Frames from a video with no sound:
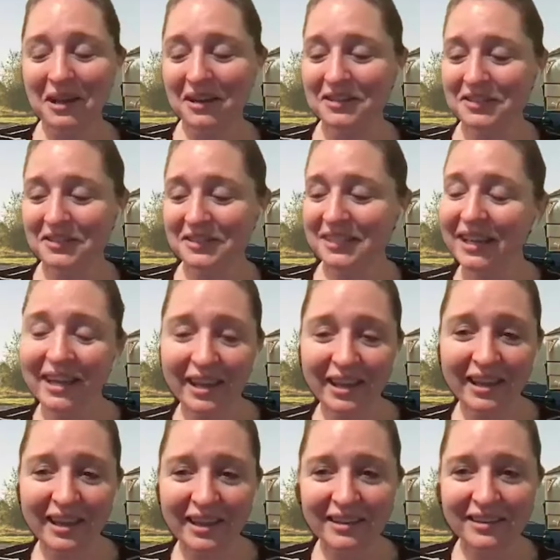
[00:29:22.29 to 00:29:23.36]
clocks are
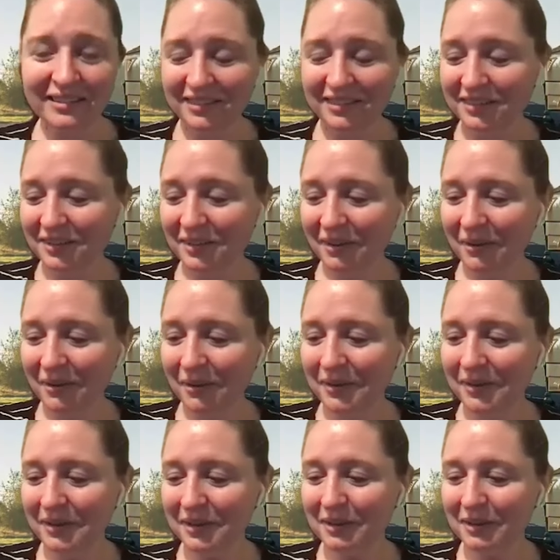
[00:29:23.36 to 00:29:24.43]
ticking. You know,
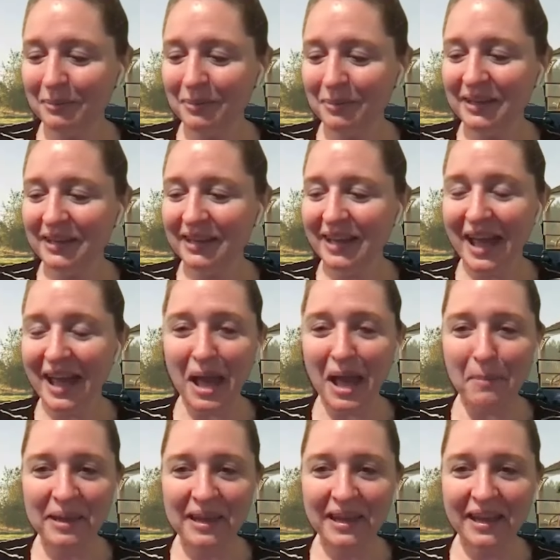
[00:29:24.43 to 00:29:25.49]
you could be
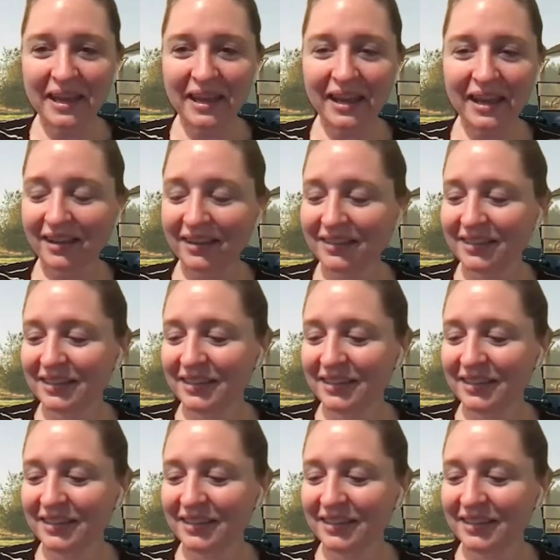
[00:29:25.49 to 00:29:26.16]
happy.